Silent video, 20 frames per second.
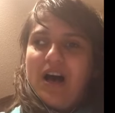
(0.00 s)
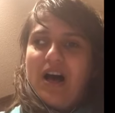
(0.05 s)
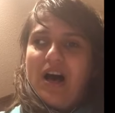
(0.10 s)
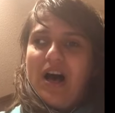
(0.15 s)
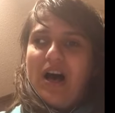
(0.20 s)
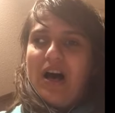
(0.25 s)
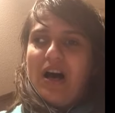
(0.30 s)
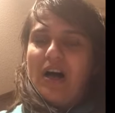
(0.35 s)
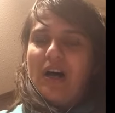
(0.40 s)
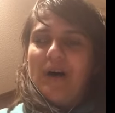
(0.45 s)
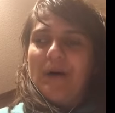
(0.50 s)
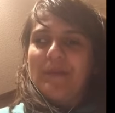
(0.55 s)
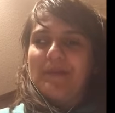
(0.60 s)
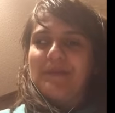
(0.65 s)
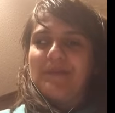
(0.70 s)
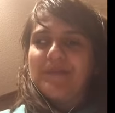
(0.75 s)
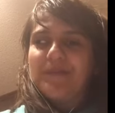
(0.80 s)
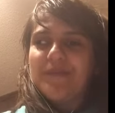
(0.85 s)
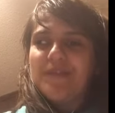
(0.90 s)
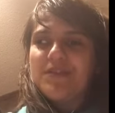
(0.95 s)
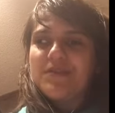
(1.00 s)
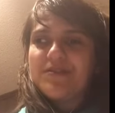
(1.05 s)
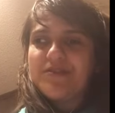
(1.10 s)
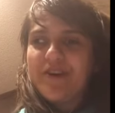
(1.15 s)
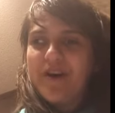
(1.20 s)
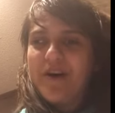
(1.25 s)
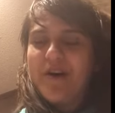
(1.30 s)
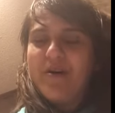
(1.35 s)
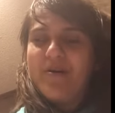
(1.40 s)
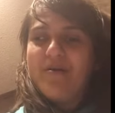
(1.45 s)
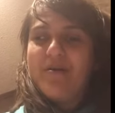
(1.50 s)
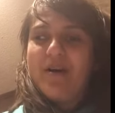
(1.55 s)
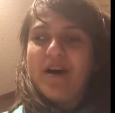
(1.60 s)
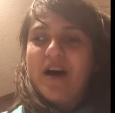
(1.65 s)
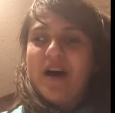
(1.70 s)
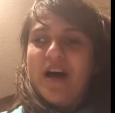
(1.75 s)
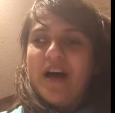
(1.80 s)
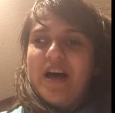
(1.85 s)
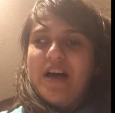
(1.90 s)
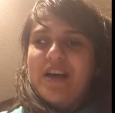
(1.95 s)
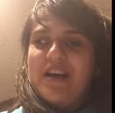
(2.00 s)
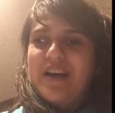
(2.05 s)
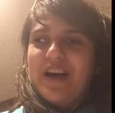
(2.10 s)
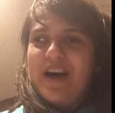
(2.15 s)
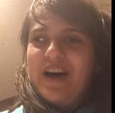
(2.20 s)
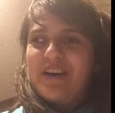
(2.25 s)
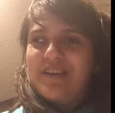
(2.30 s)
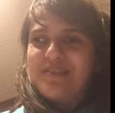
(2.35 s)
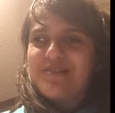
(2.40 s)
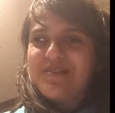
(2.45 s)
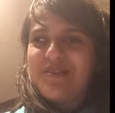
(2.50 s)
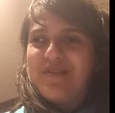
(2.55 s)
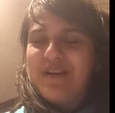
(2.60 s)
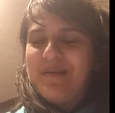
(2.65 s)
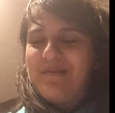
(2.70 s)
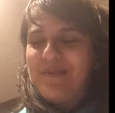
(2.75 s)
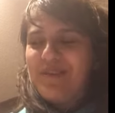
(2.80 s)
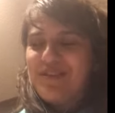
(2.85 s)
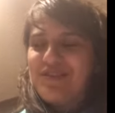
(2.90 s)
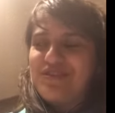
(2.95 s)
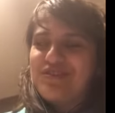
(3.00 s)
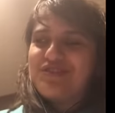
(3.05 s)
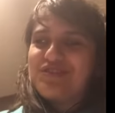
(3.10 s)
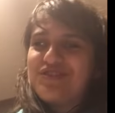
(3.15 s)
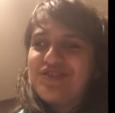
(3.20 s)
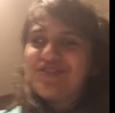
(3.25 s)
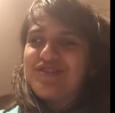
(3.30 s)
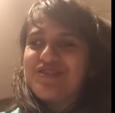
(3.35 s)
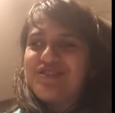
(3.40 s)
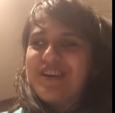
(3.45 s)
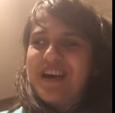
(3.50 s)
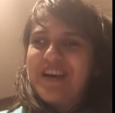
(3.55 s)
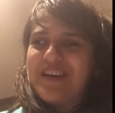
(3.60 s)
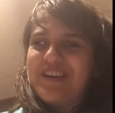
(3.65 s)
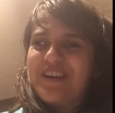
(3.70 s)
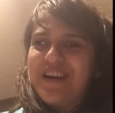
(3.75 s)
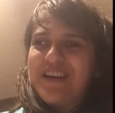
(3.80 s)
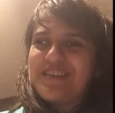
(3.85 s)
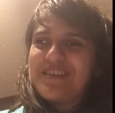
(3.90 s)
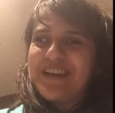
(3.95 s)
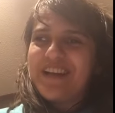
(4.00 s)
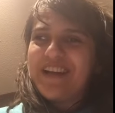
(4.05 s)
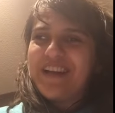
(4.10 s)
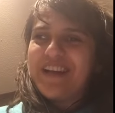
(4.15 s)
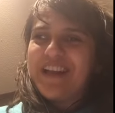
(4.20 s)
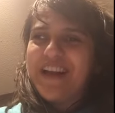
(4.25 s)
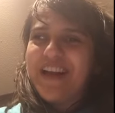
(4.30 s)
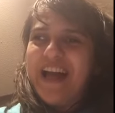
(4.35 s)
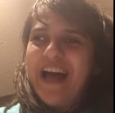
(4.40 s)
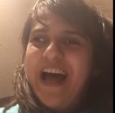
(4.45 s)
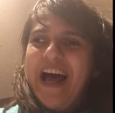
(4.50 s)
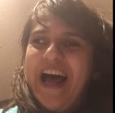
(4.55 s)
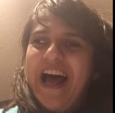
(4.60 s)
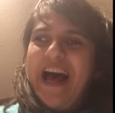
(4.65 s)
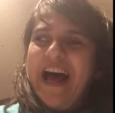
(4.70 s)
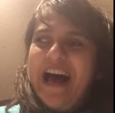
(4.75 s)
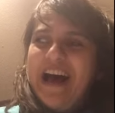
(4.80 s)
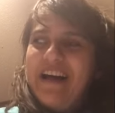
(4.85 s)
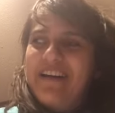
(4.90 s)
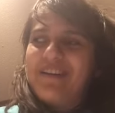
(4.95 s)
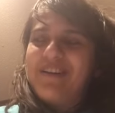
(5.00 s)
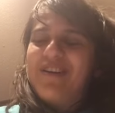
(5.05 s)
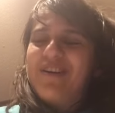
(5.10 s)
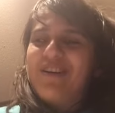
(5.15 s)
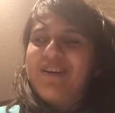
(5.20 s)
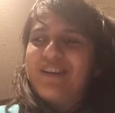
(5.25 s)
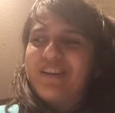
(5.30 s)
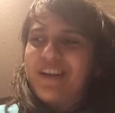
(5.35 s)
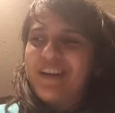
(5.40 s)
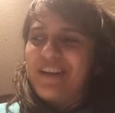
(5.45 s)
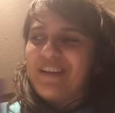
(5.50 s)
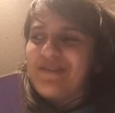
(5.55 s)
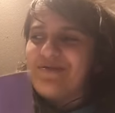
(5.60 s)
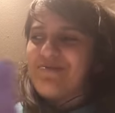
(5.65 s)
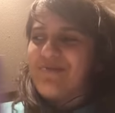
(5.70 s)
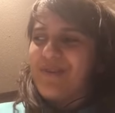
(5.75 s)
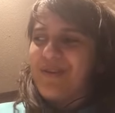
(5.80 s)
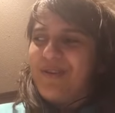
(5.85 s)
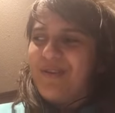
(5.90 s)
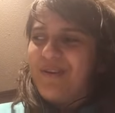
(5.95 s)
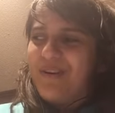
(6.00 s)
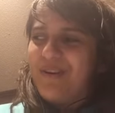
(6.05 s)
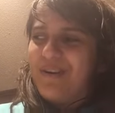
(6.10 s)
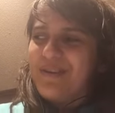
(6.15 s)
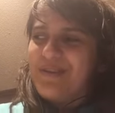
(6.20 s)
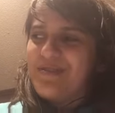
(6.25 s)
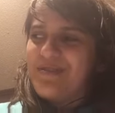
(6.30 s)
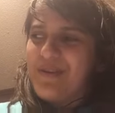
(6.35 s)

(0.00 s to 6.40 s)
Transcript: So I'm going to tell you guys kind of like how long that it's went on.